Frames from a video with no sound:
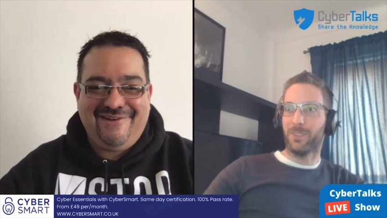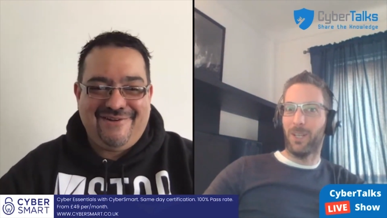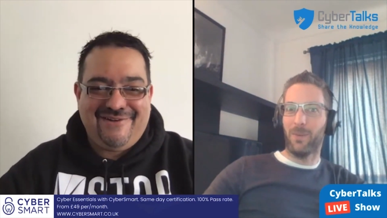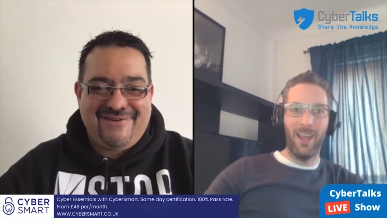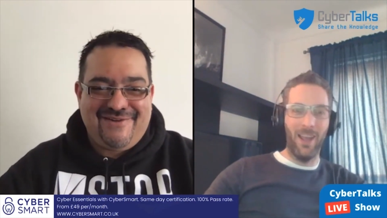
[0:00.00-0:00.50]

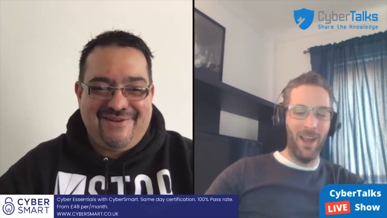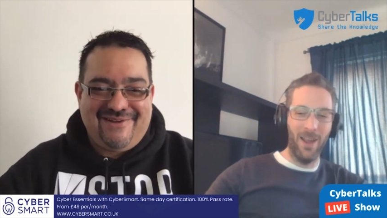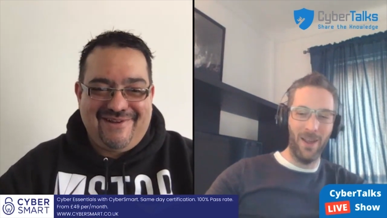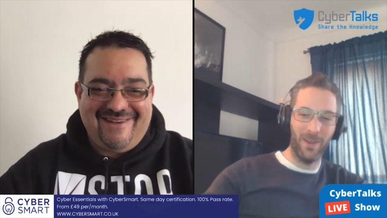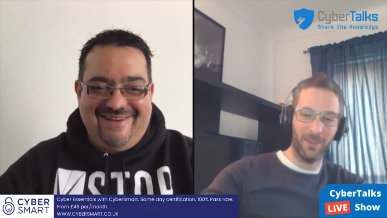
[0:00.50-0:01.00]

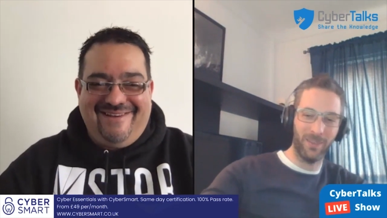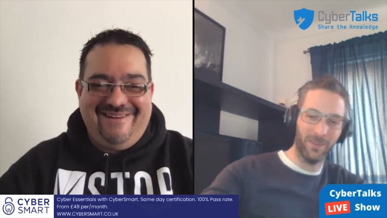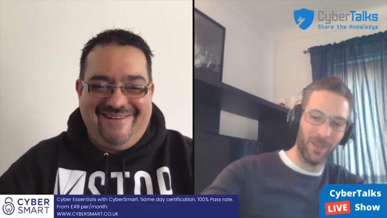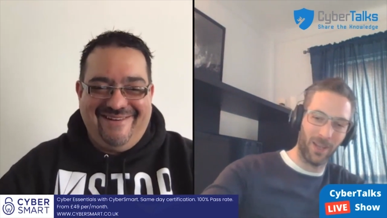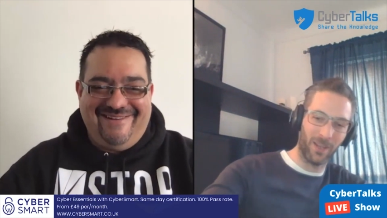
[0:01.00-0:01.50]
Speaker 1: I
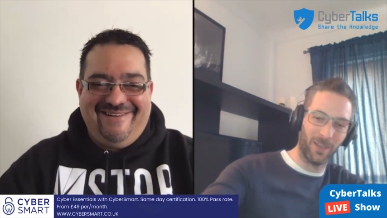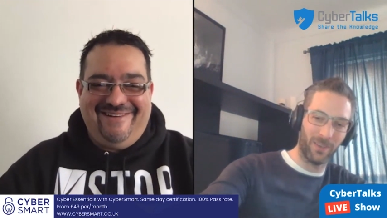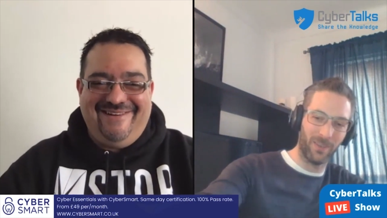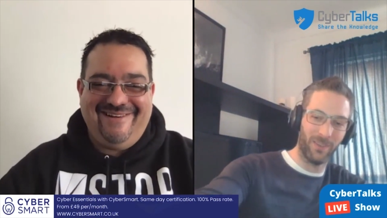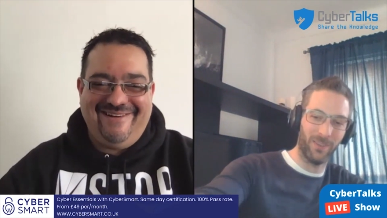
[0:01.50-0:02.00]

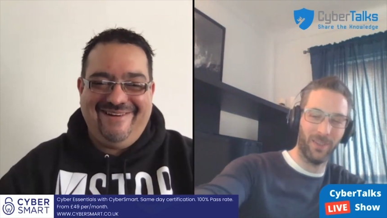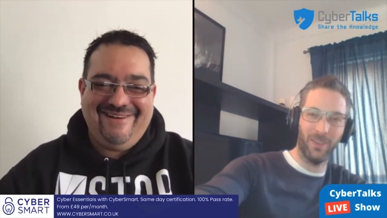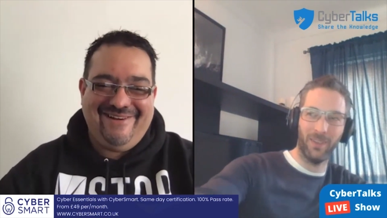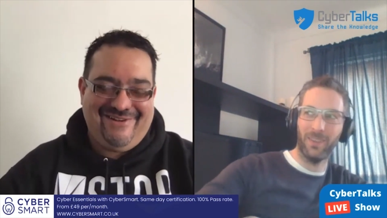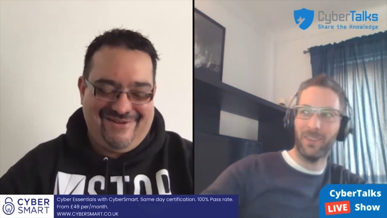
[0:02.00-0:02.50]
mean,
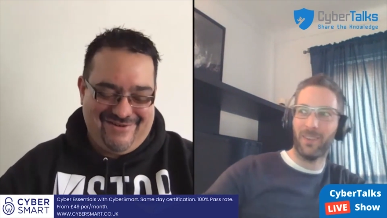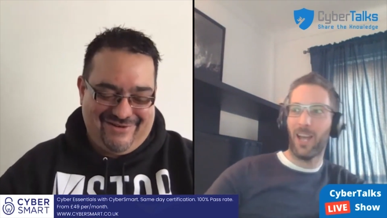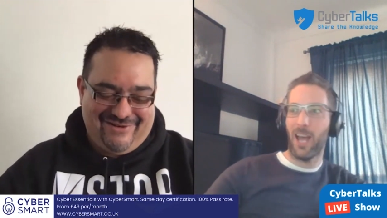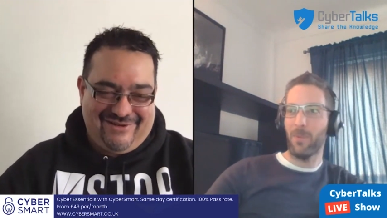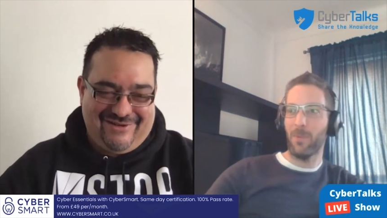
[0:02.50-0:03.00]

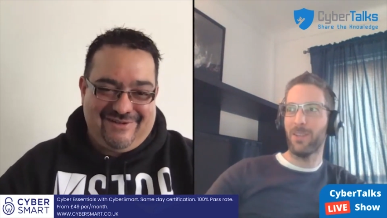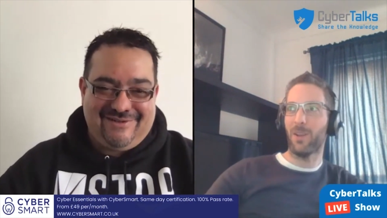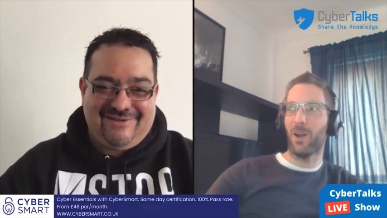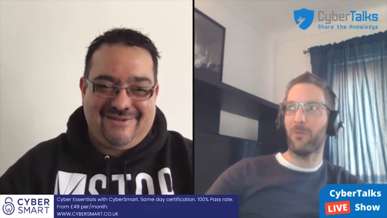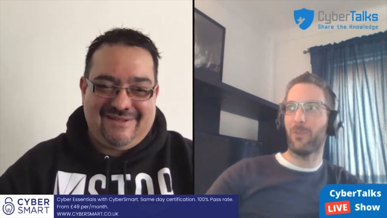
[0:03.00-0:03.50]
I mean,
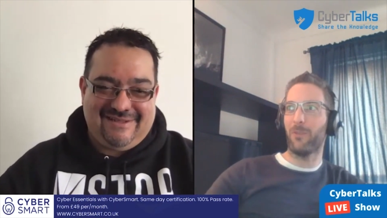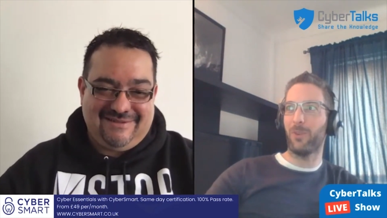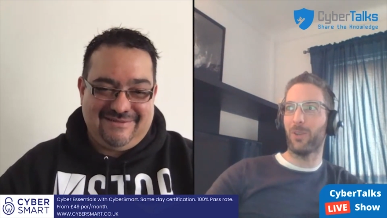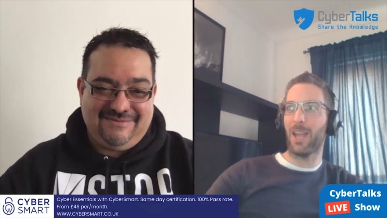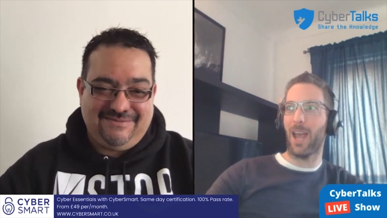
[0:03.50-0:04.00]
you know, if,
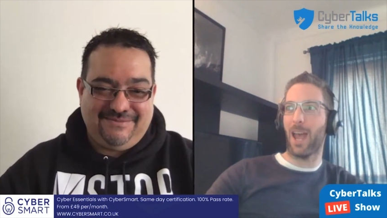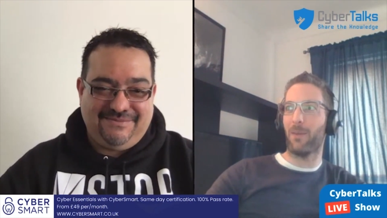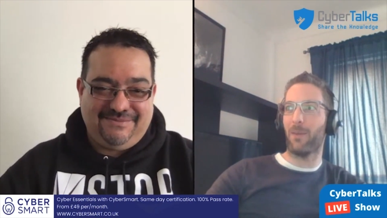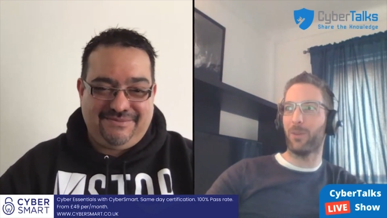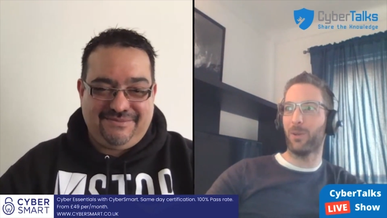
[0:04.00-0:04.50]
if you're gonna
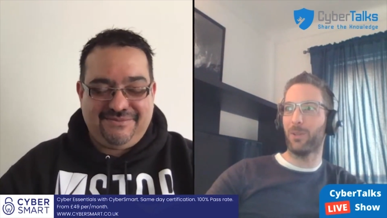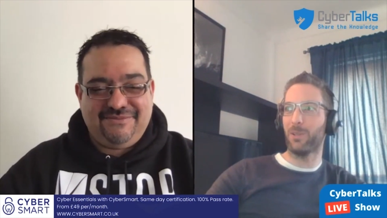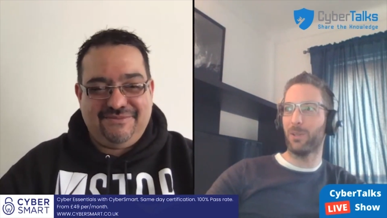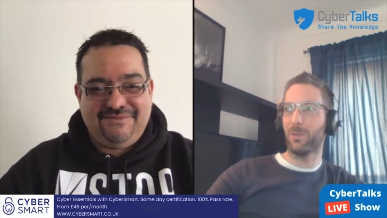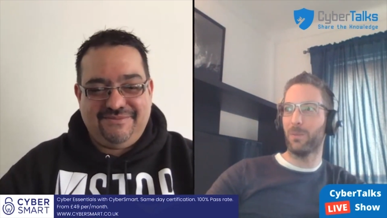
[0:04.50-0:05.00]
have your
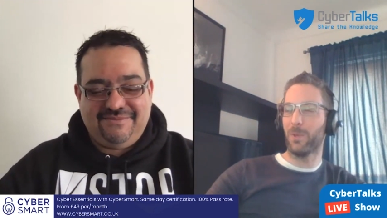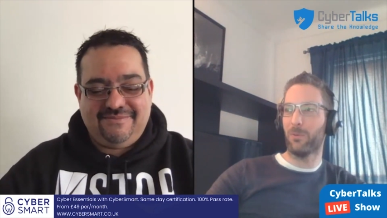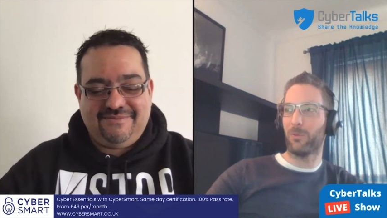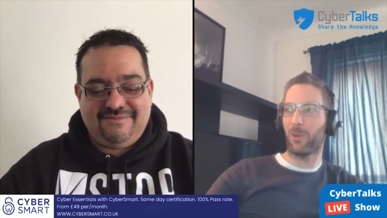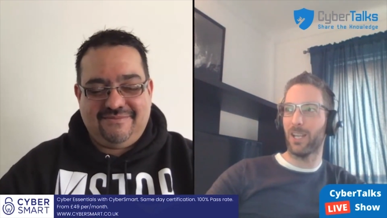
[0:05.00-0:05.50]
your you
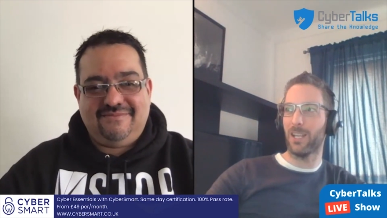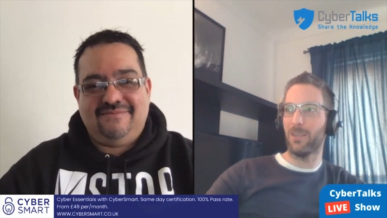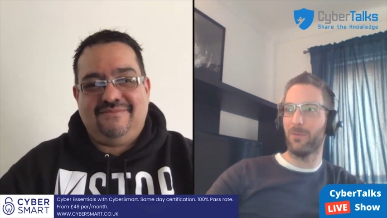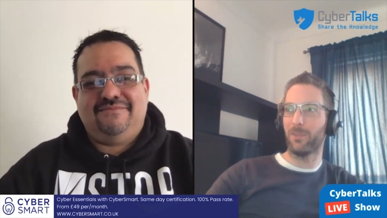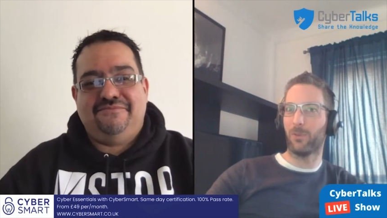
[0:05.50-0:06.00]
know
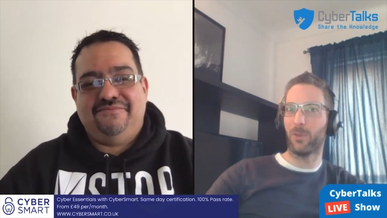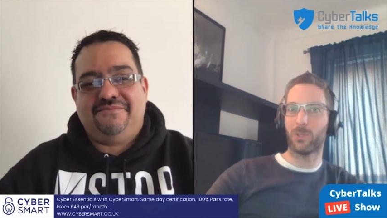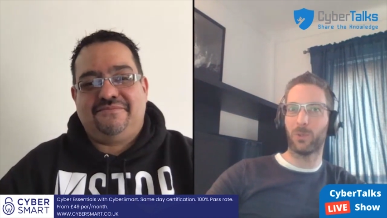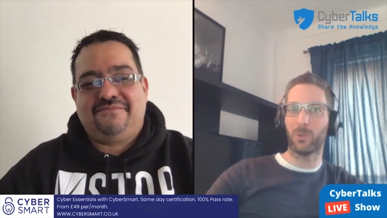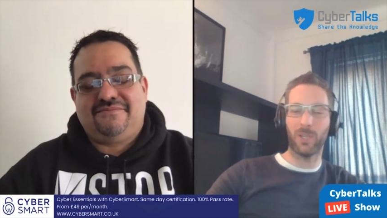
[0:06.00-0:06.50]
Friday evening
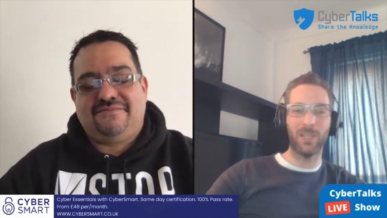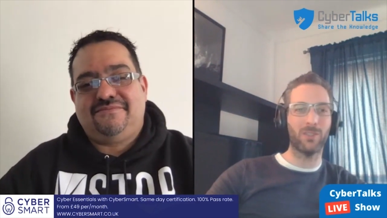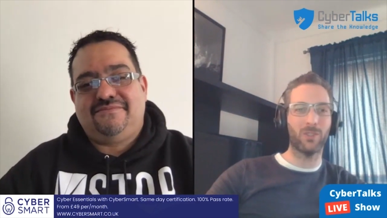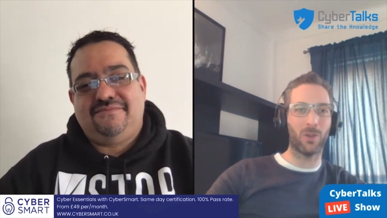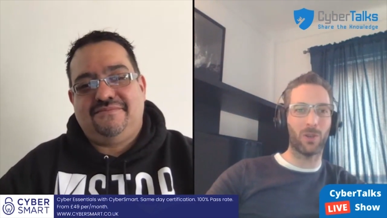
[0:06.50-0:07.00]
virtual
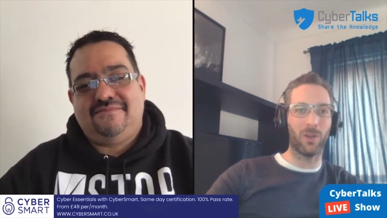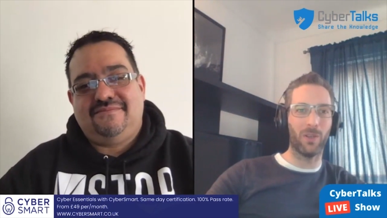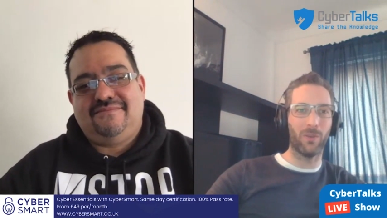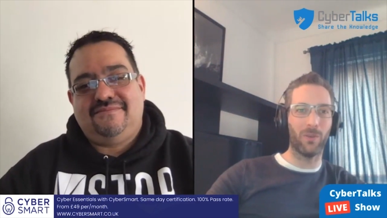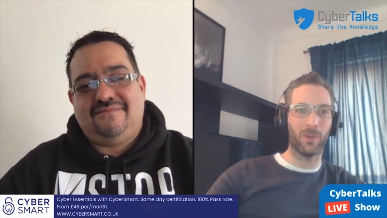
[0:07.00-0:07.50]
drinks,
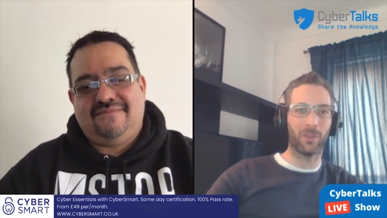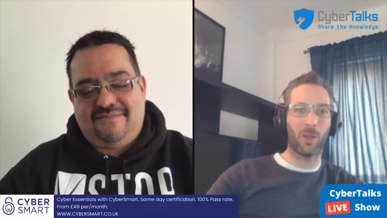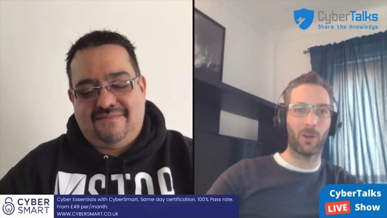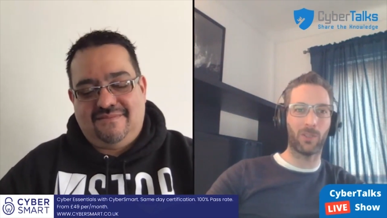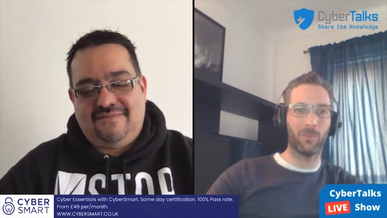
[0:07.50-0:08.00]
sure. You know, if you want
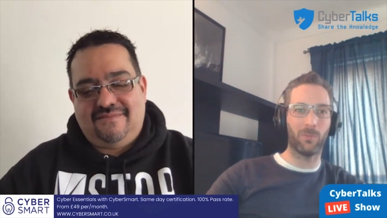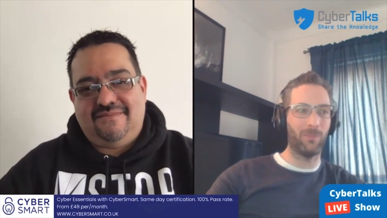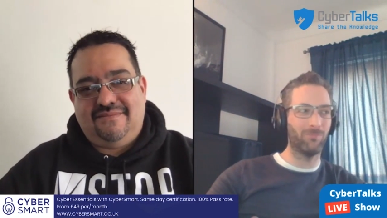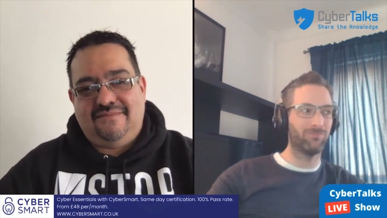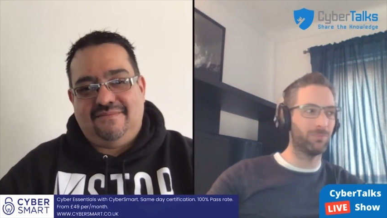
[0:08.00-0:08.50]
to talk to
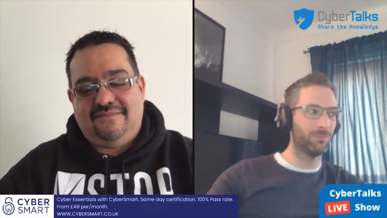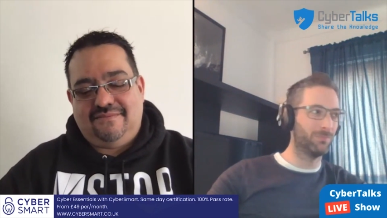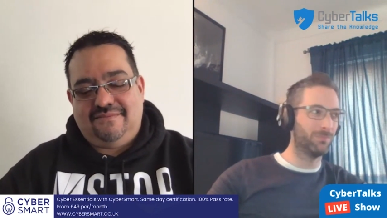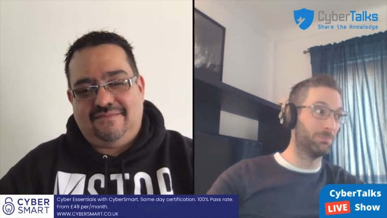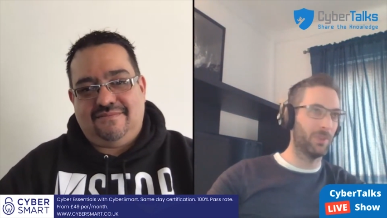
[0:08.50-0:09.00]
mom,
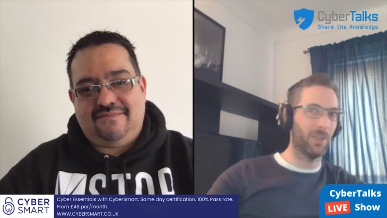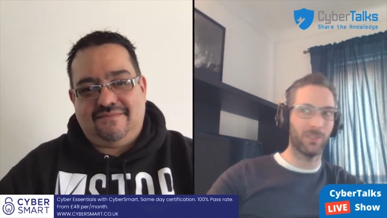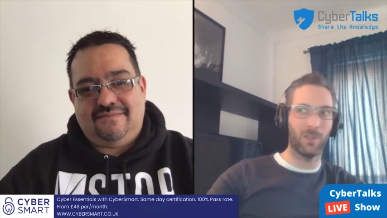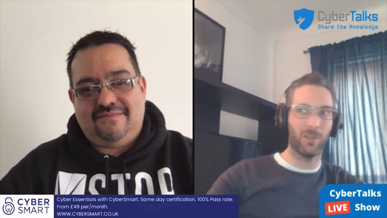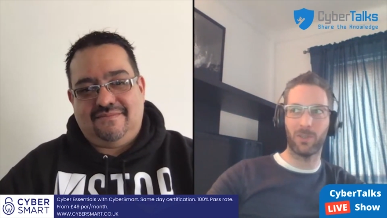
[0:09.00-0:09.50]

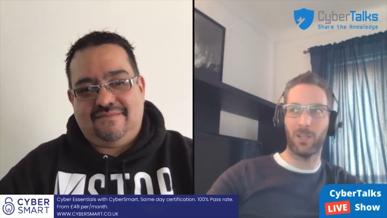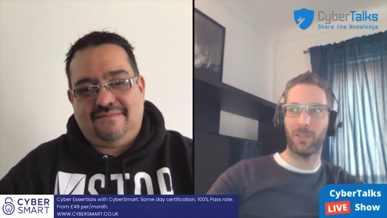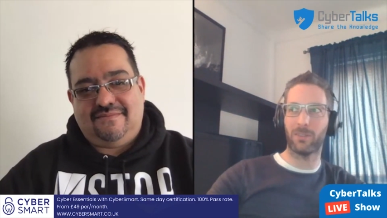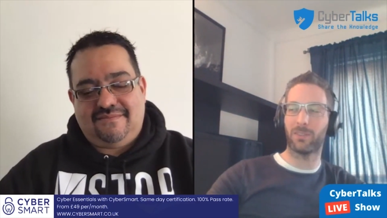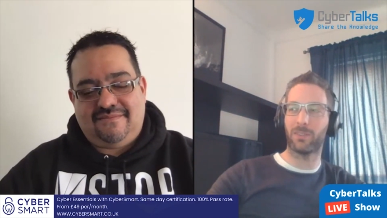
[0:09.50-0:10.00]
as long as you're
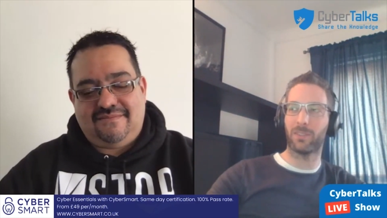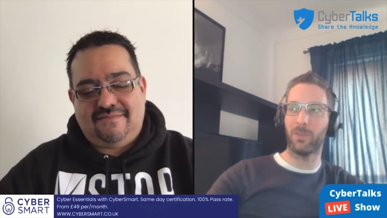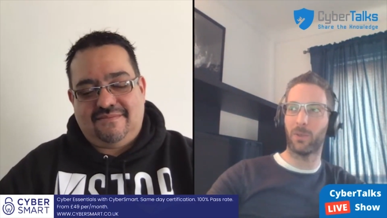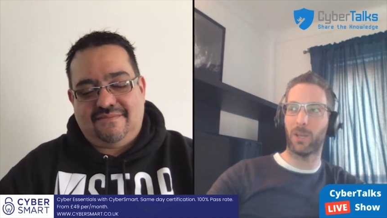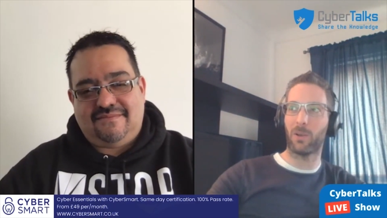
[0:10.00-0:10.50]
not
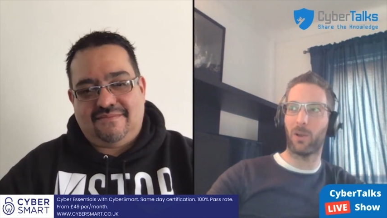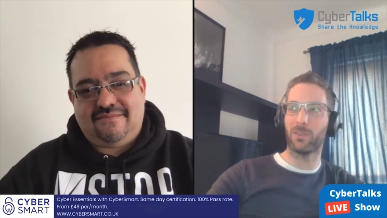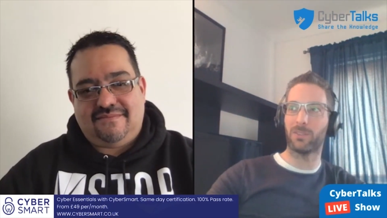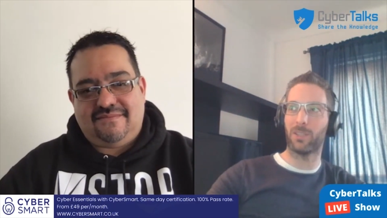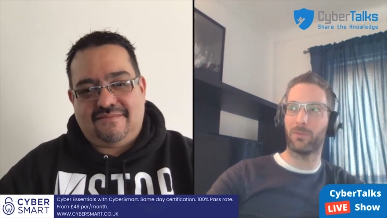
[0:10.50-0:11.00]
giving your credit
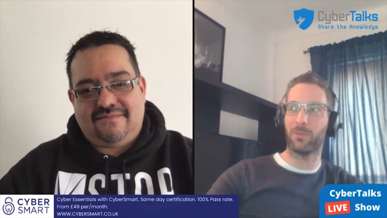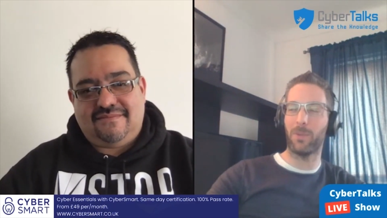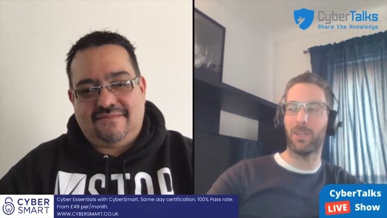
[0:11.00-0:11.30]
card stuff. I